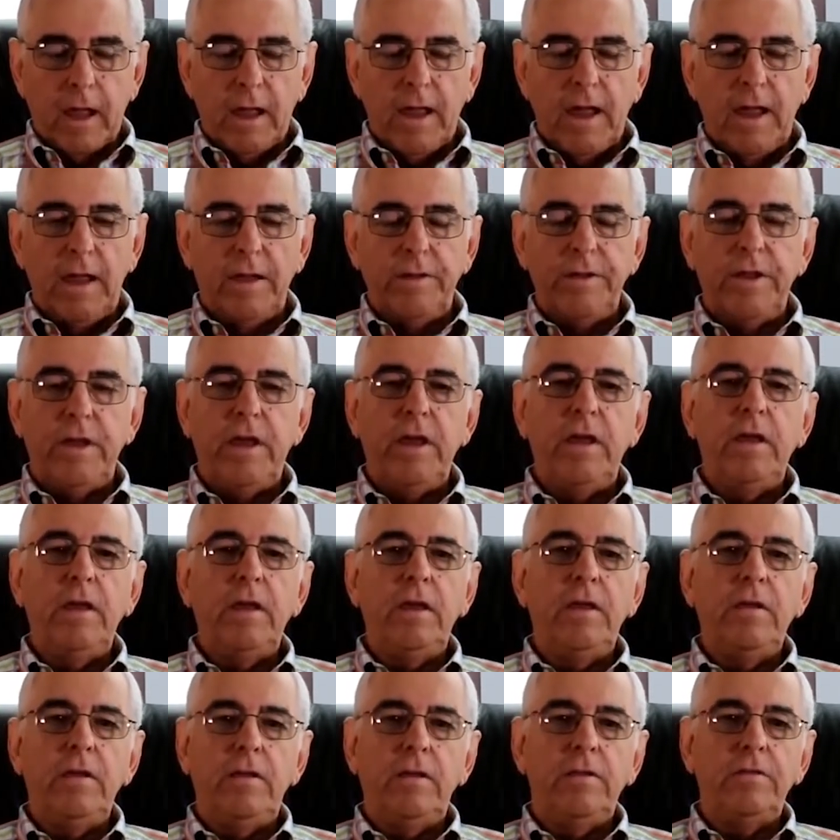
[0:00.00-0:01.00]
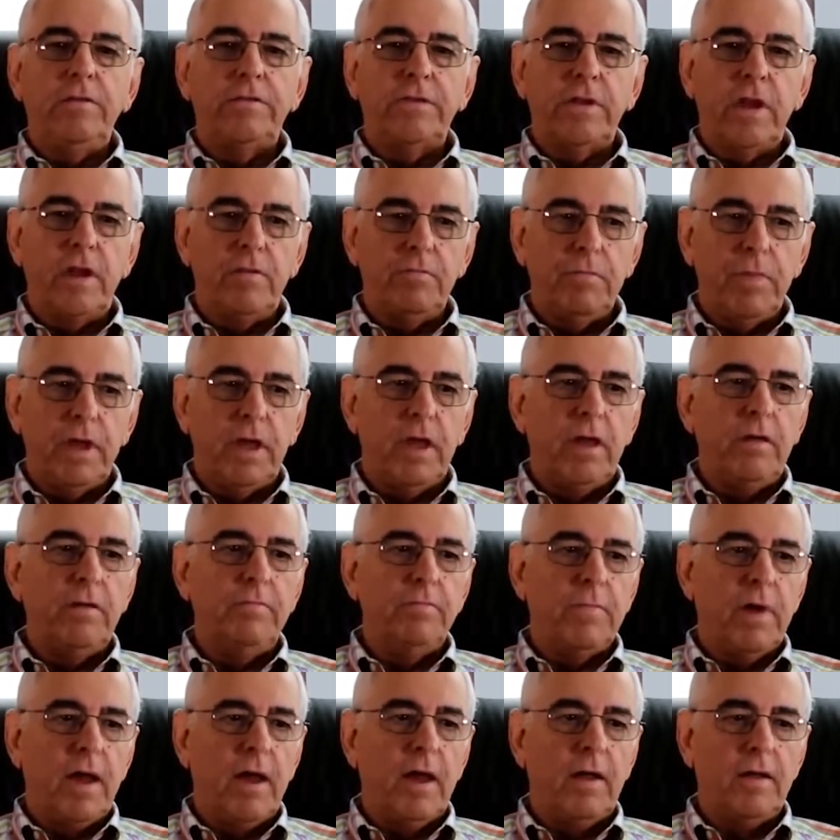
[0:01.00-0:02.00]
and he sent
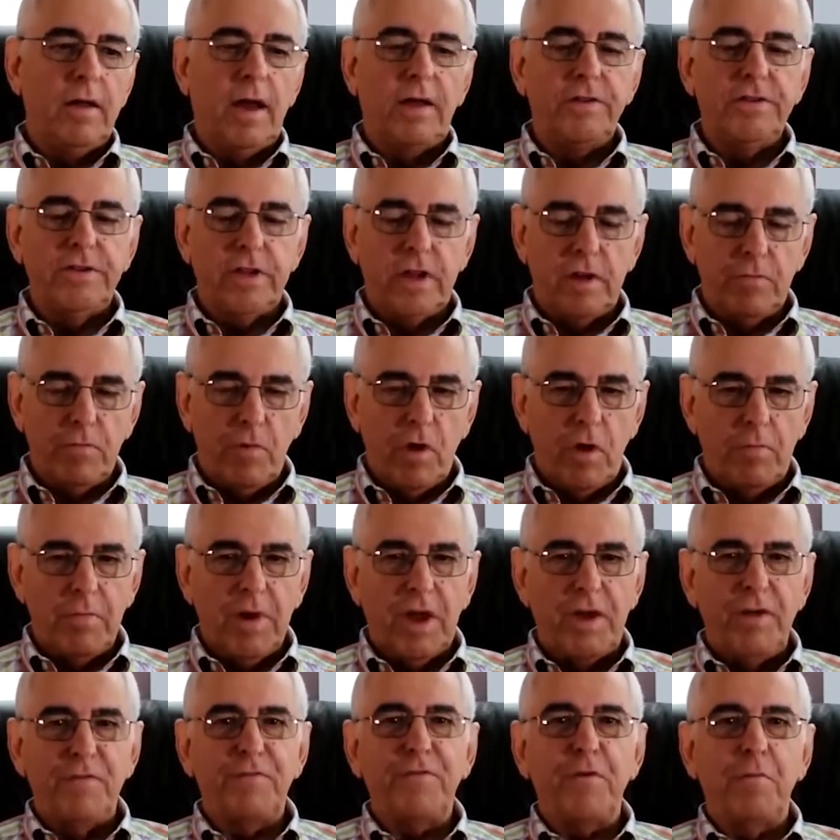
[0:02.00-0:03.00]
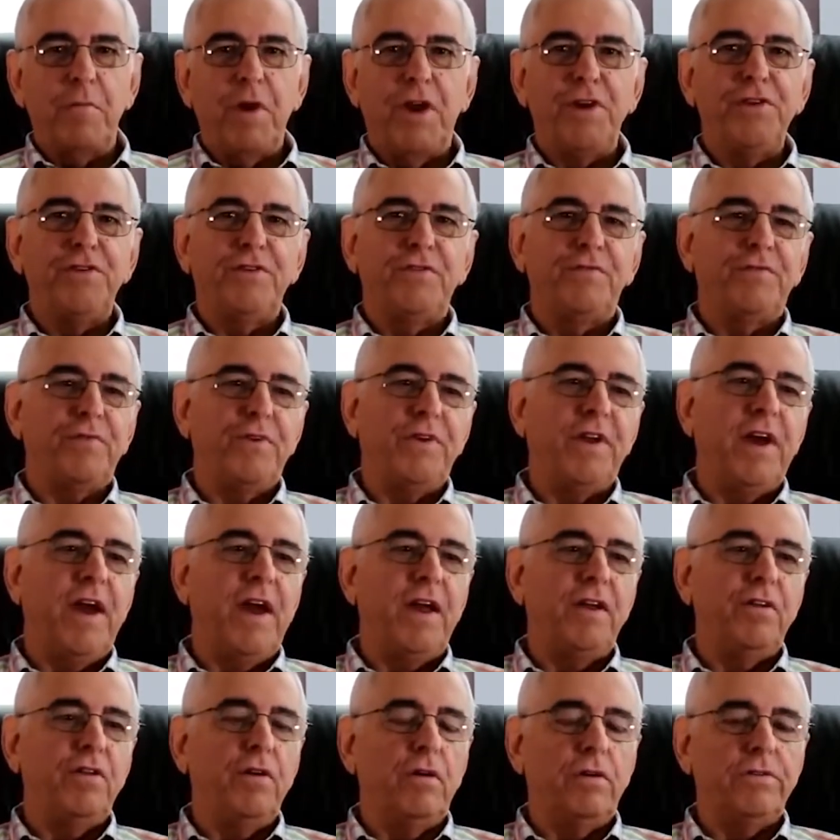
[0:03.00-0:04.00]
me, I sent him all my information for
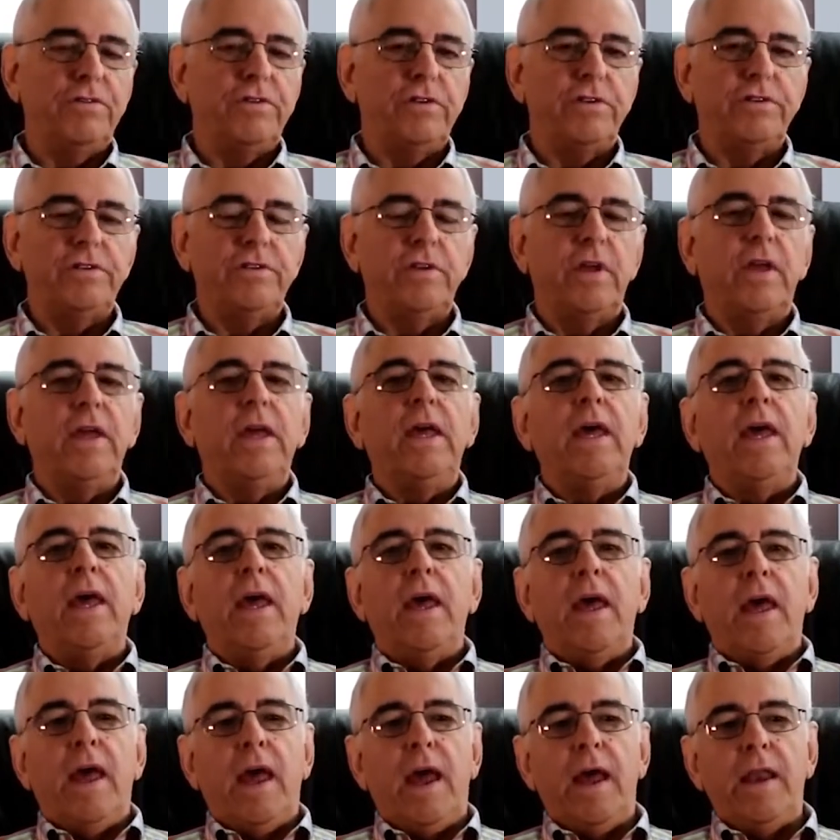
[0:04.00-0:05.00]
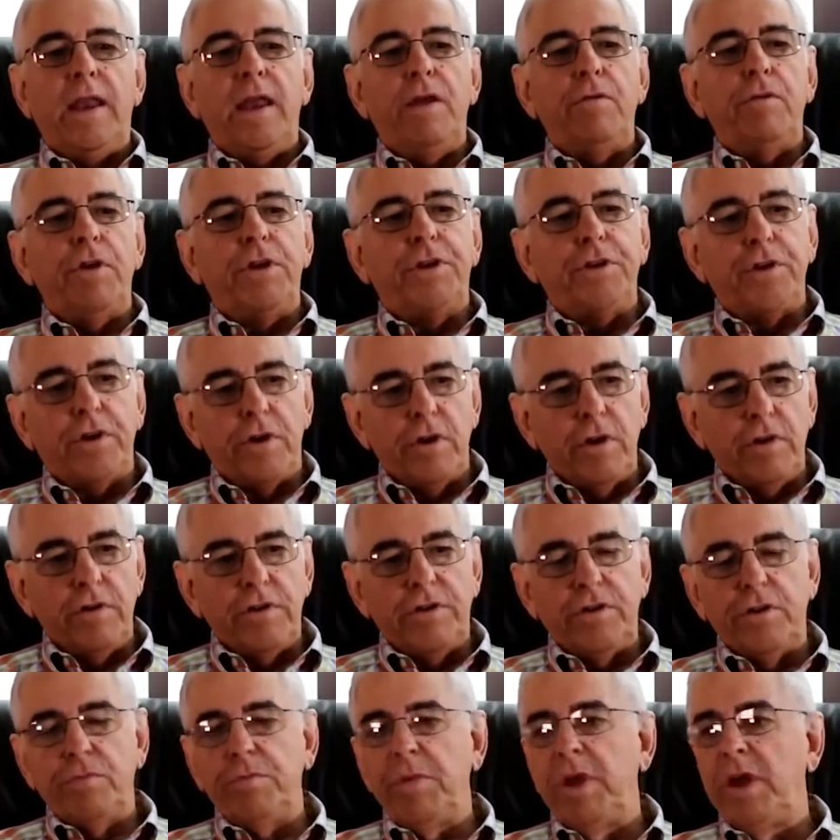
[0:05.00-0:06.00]
diagnosis, and he
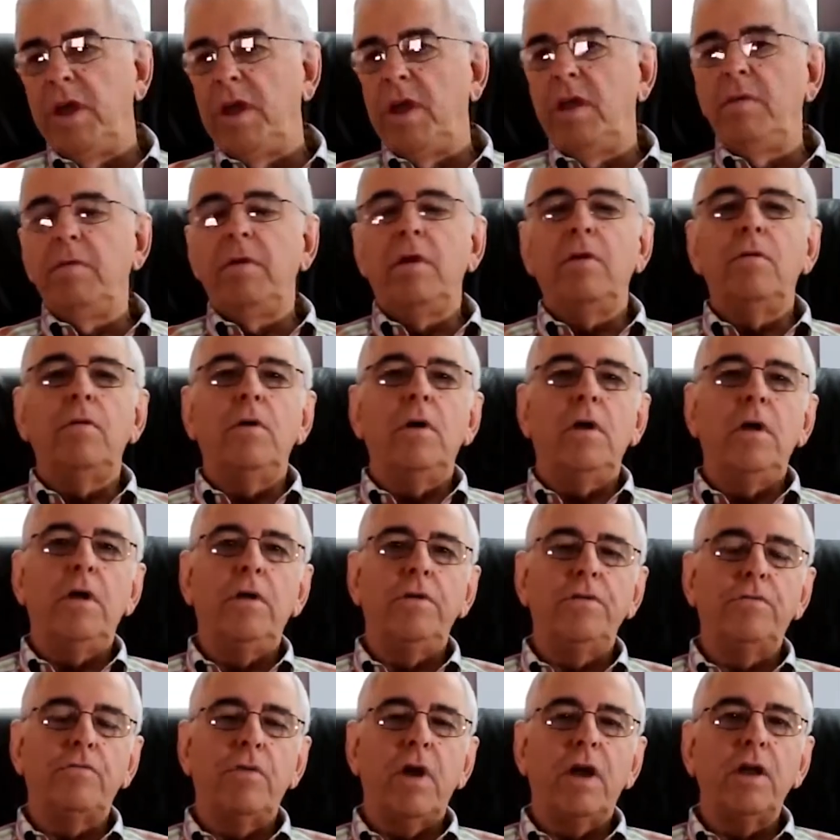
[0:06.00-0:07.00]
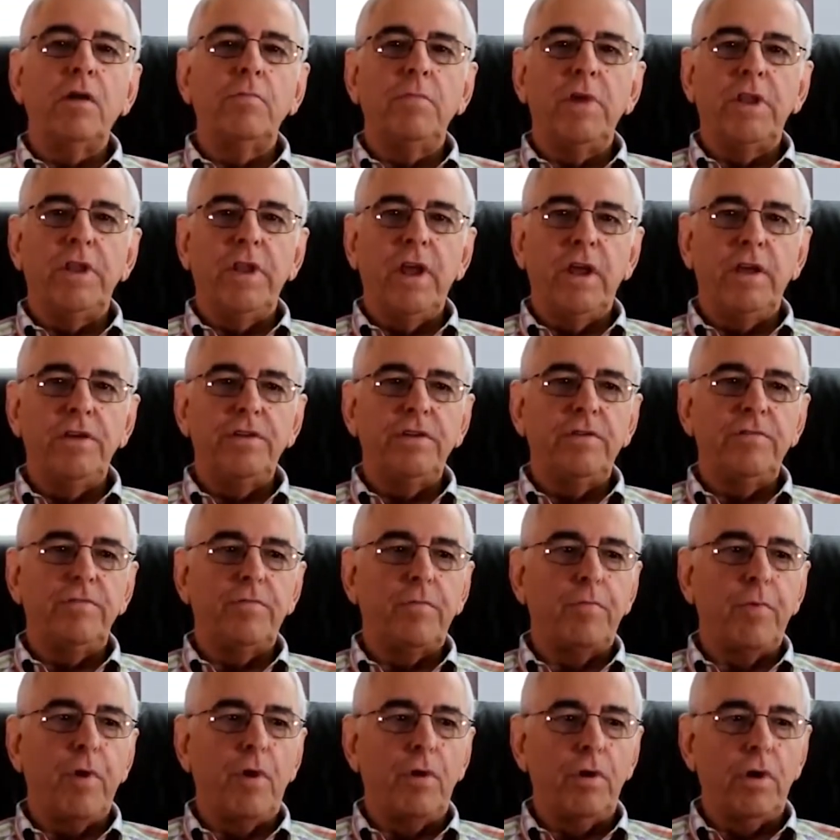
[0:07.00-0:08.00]
returned to me his recommendation
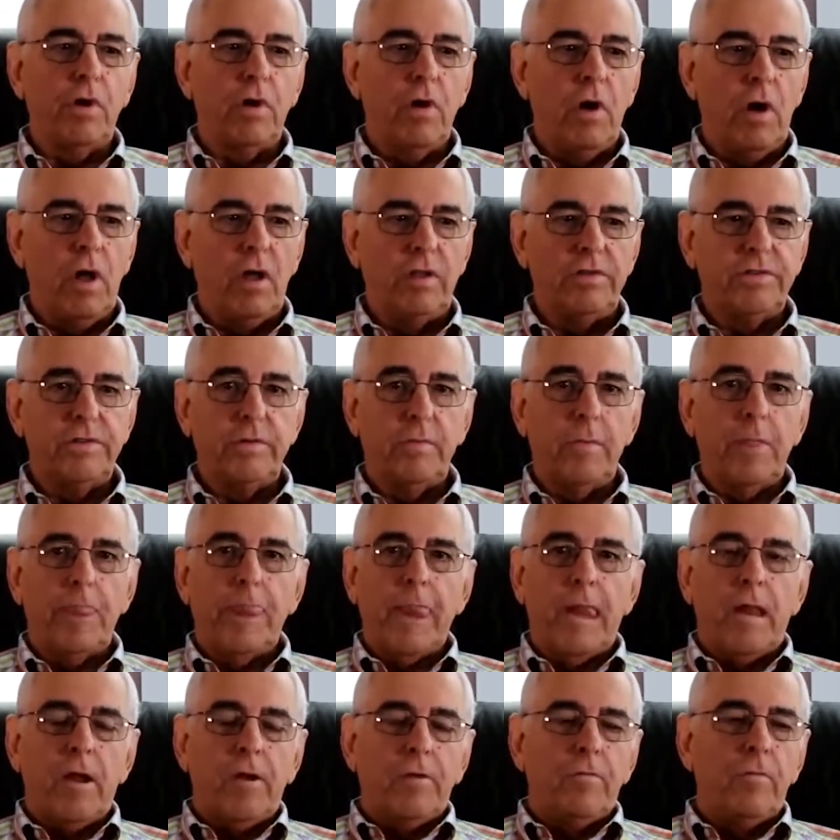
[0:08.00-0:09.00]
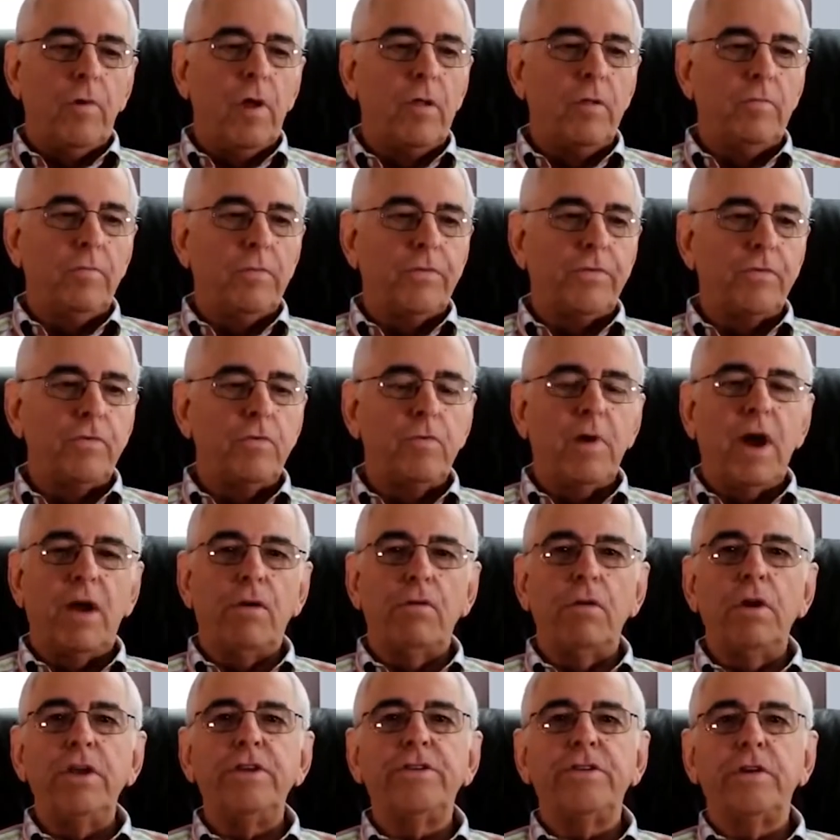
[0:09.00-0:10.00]
for protocols. Well, through my
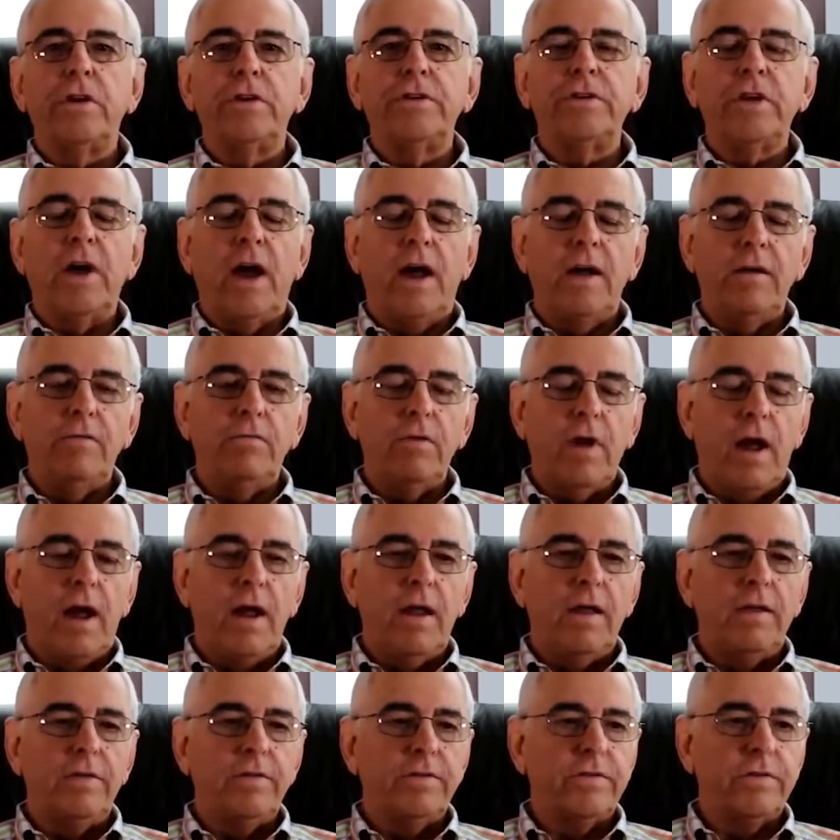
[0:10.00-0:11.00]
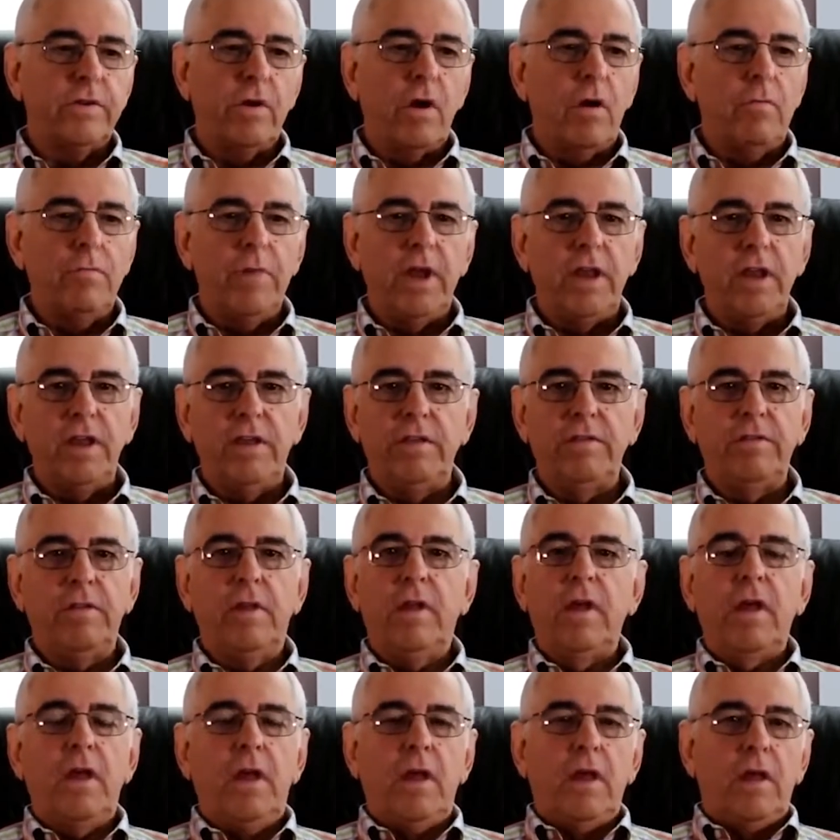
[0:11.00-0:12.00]
research, I saw many
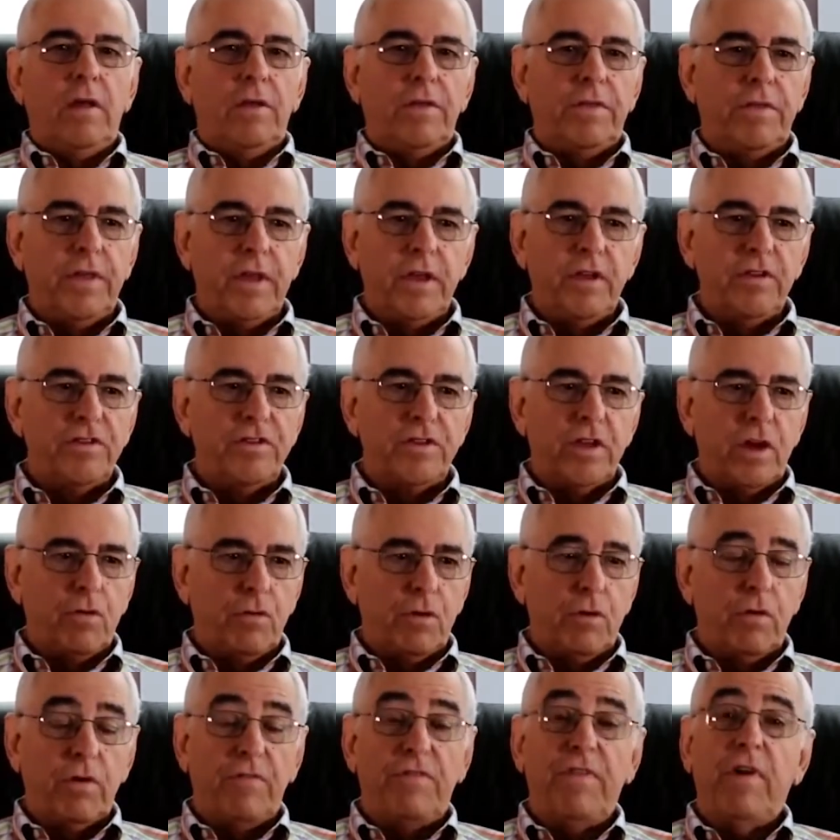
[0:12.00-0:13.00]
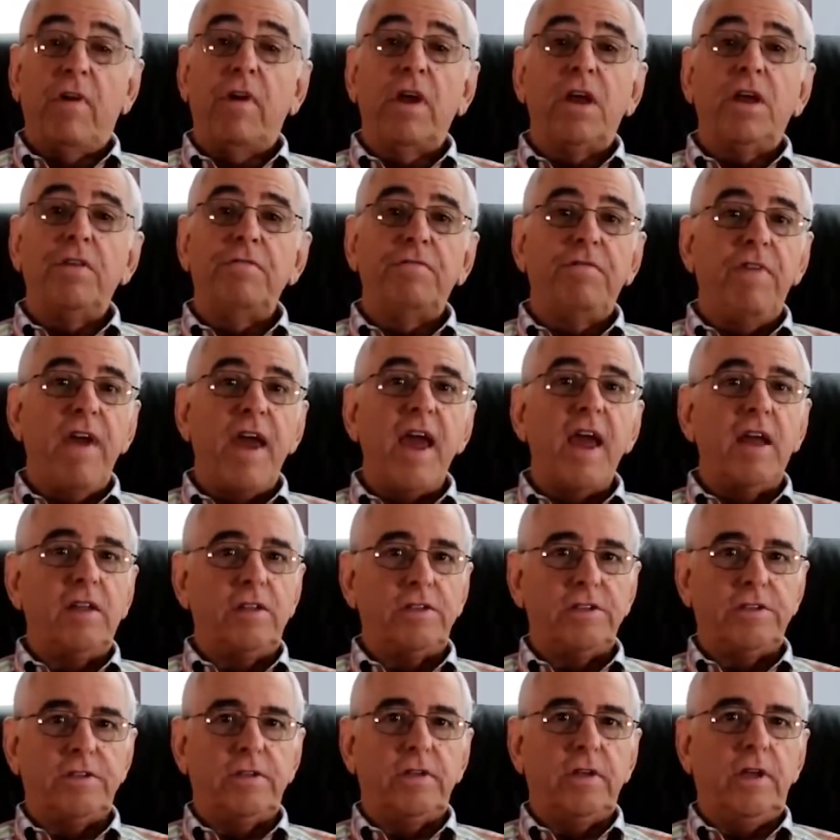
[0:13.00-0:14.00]
things that were very
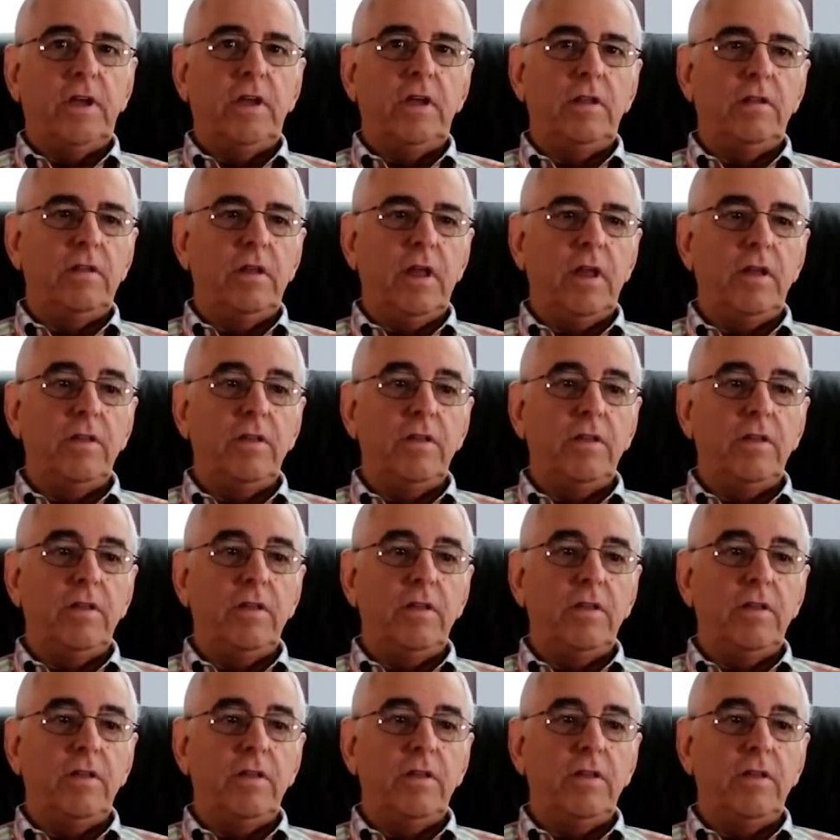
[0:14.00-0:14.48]
advanced in